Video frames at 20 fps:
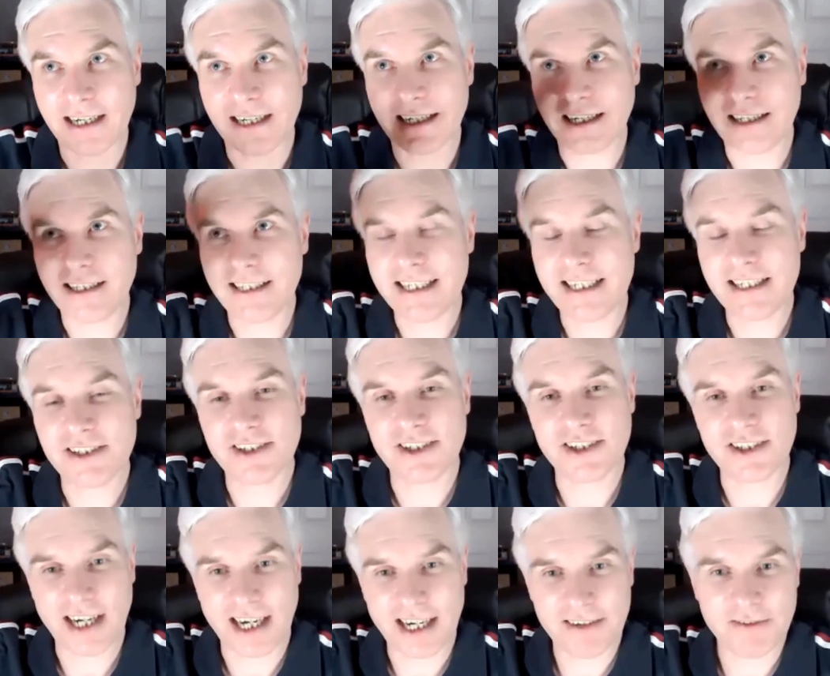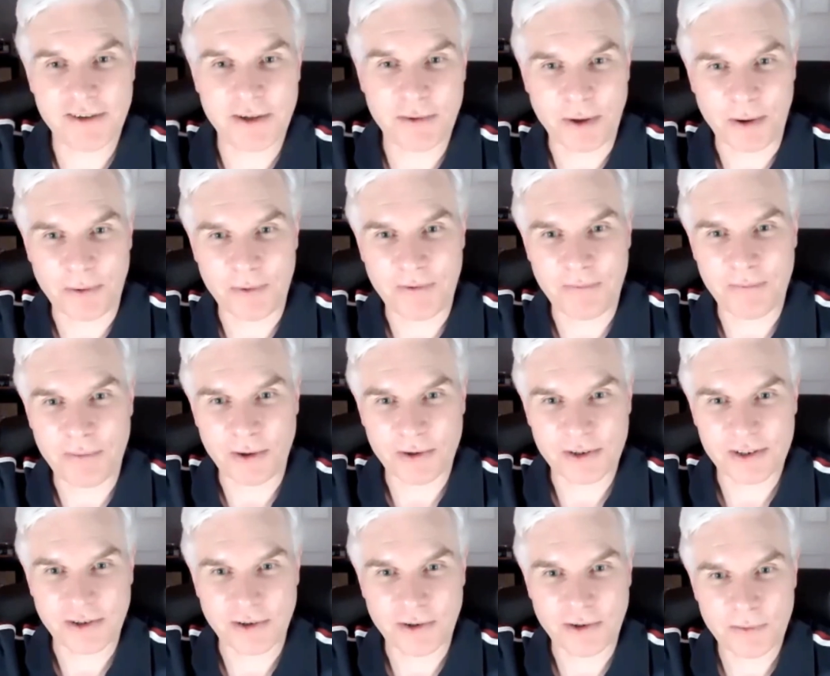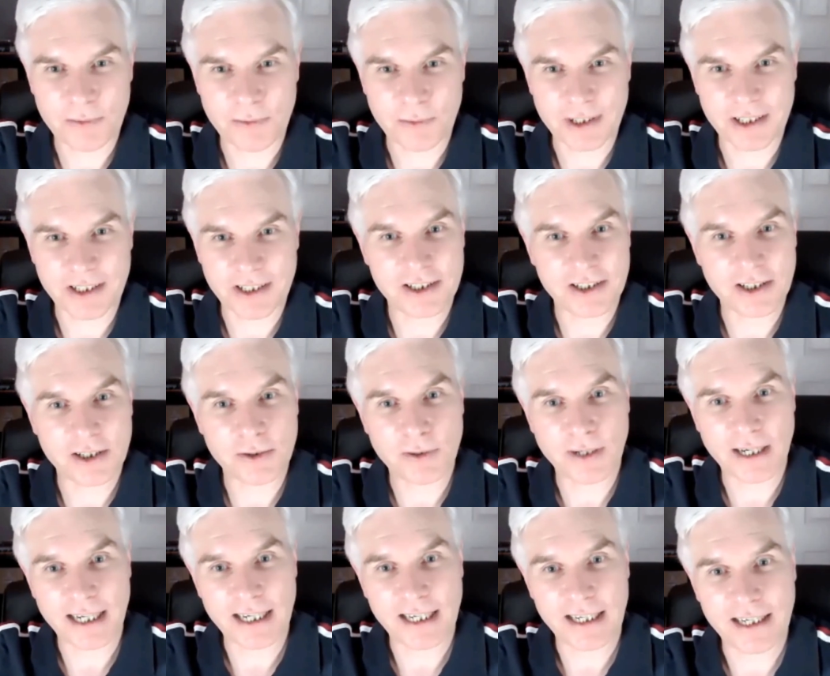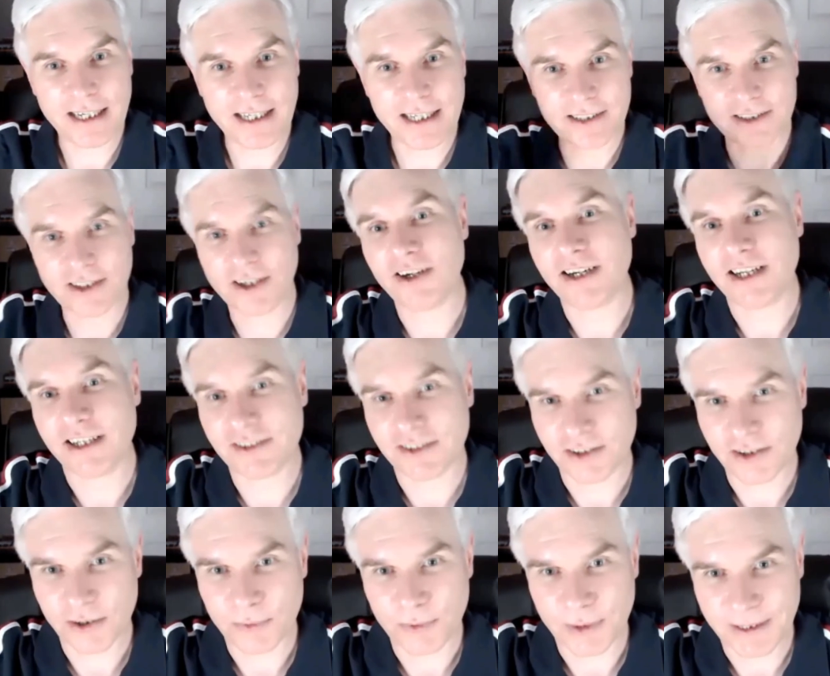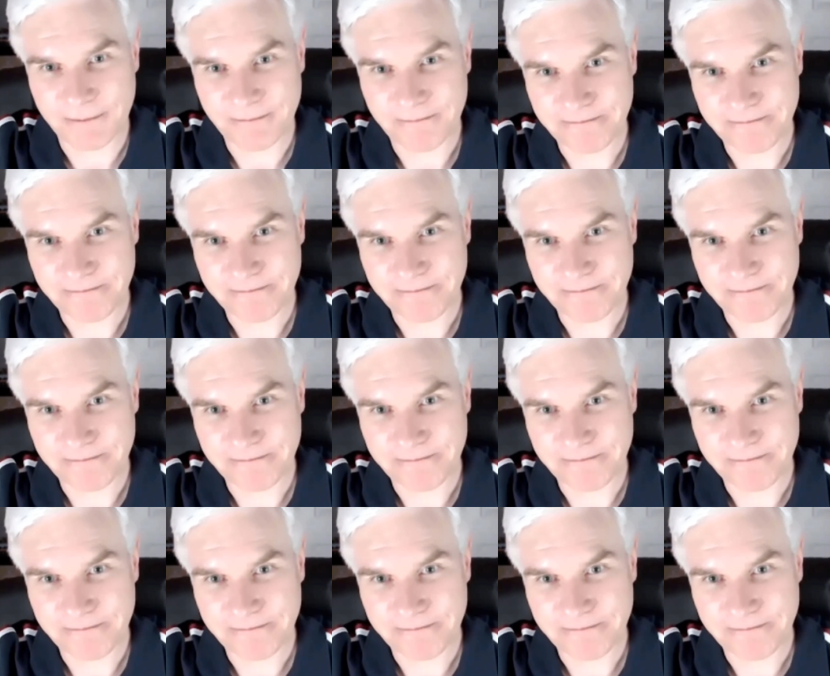I think it's January, what we've booked up, we're going to do a guitar lesson, aren't we?